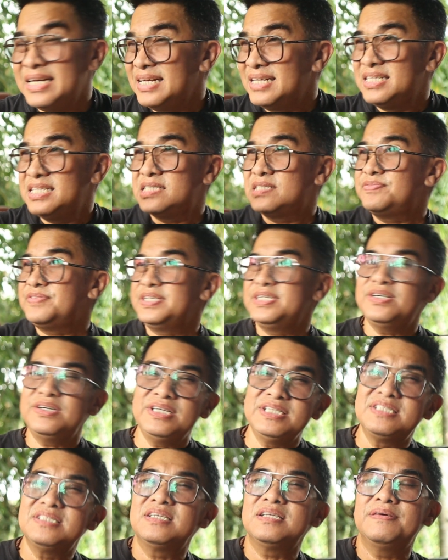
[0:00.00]
This video
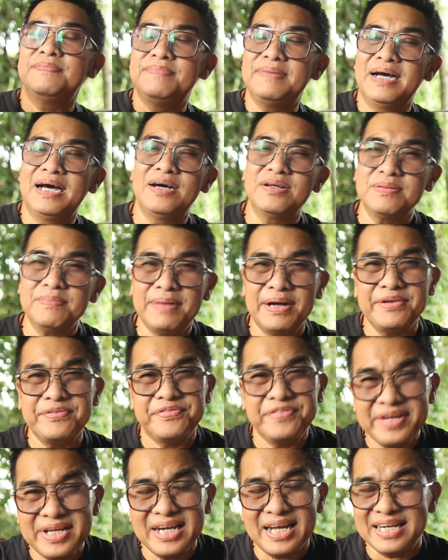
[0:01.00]
is not about my
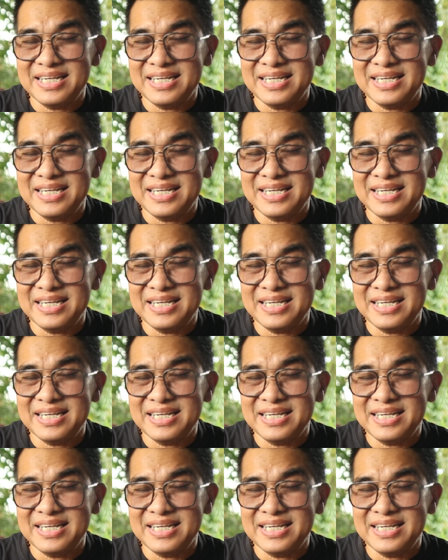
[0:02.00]
villa.